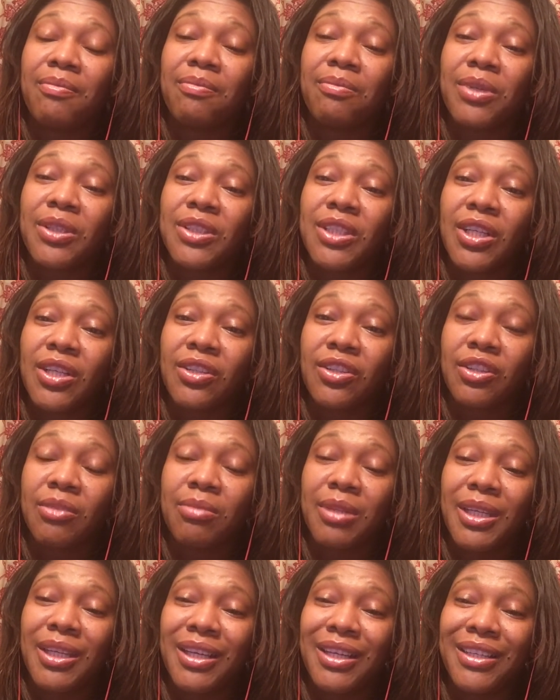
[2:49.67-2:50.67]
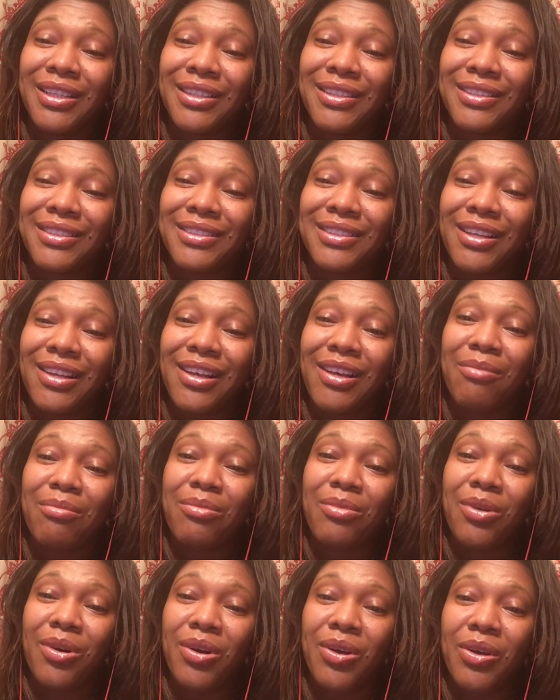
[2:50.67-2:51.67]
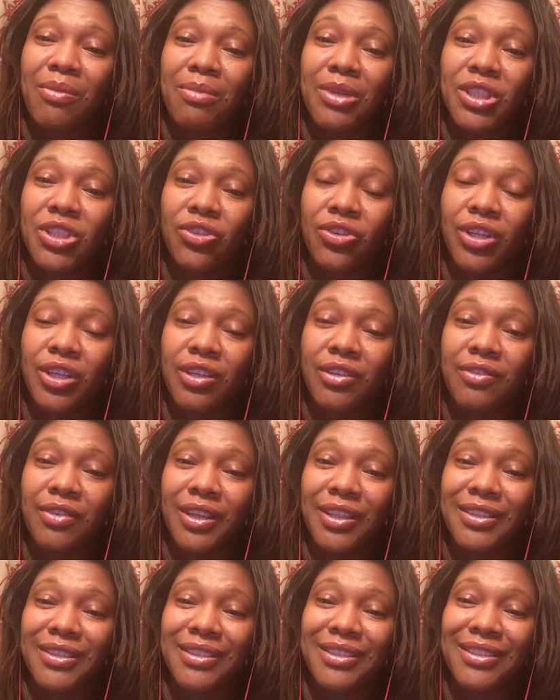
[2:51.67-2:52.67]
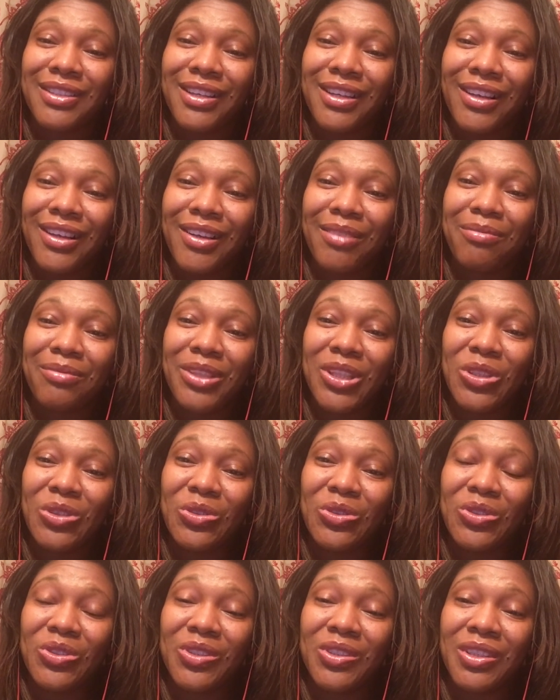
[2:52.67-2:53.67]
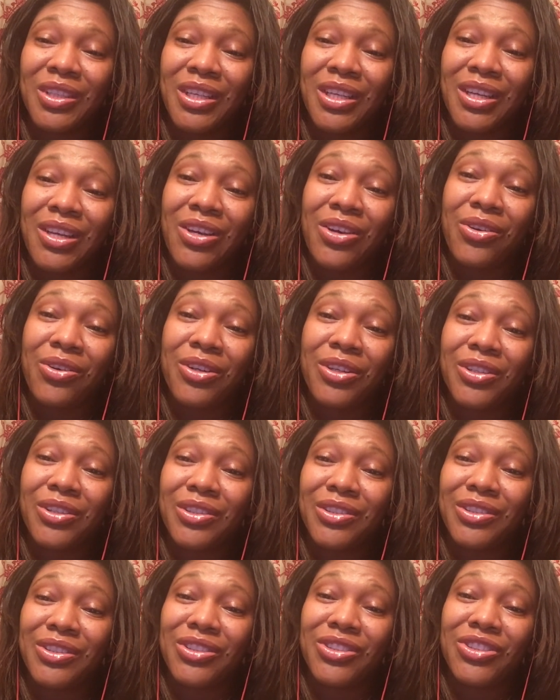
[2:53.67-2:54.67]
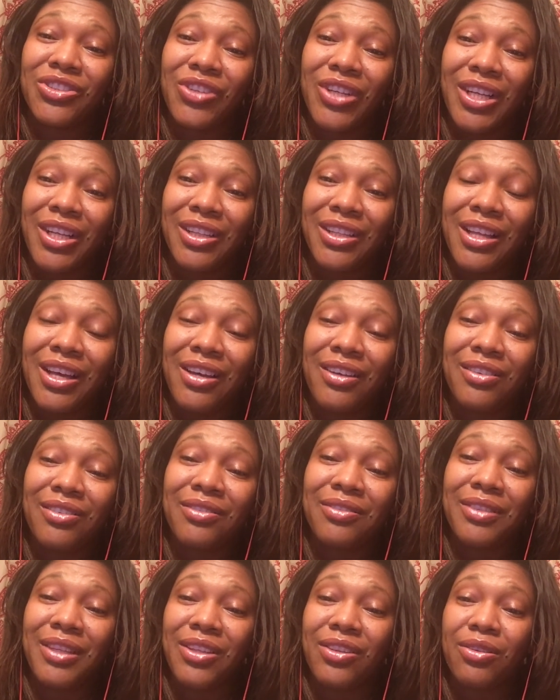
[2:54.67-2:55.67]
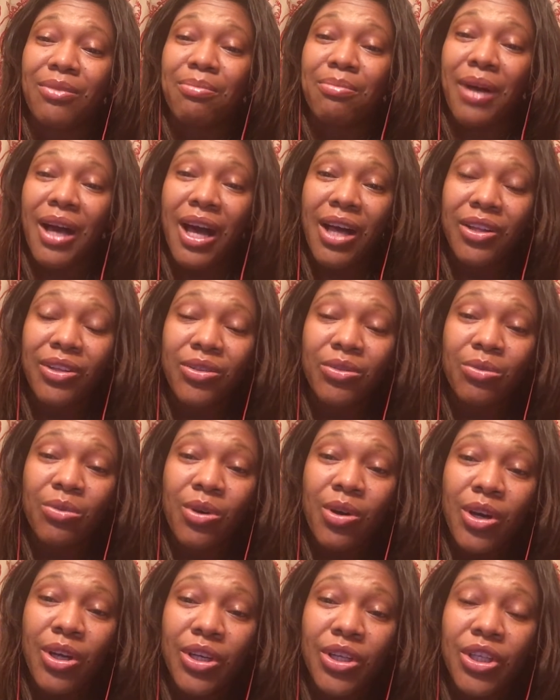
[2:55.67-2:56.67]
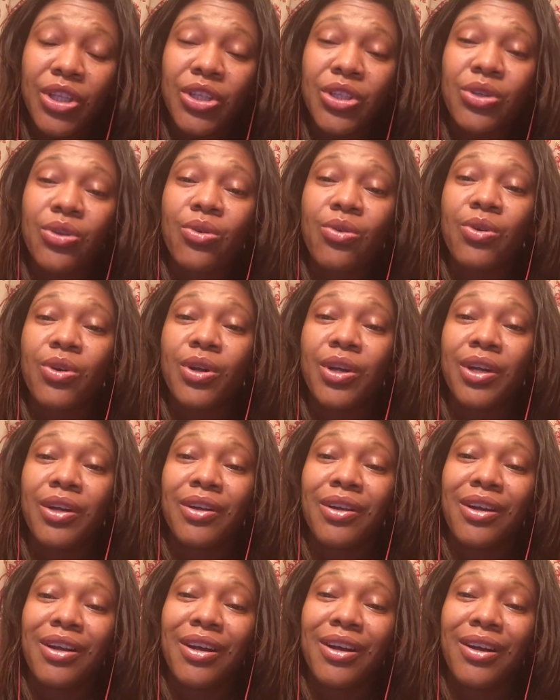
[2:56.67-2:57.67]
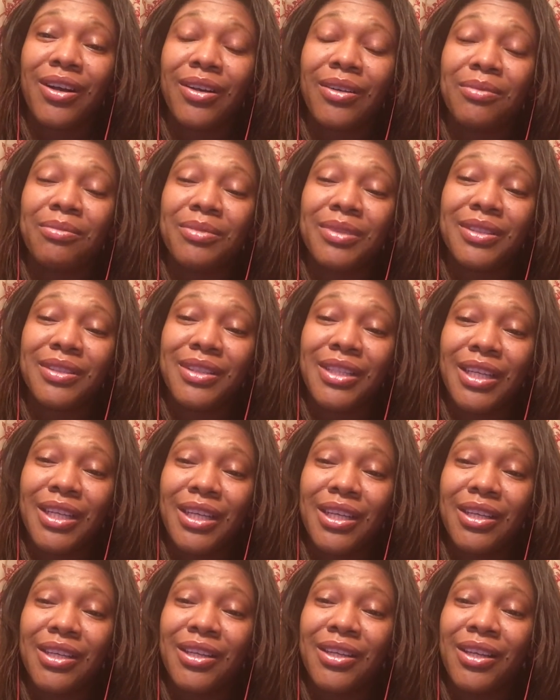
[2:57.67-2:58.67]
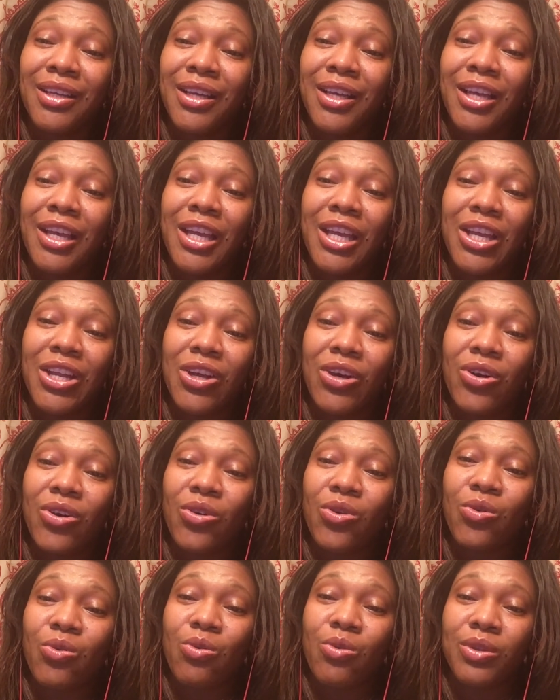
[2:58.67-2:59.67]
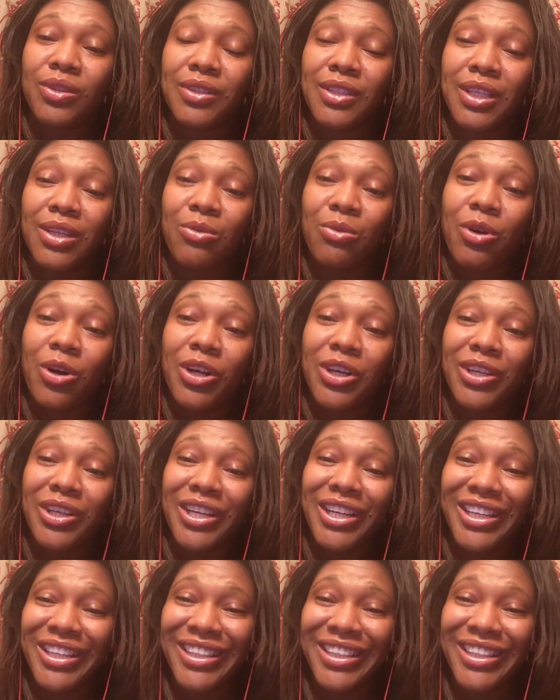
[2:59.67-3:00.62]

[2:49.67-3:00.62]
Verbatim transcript: particularly because majority of us um, use or drink a lot of either bottled water or um, city, you know, city water.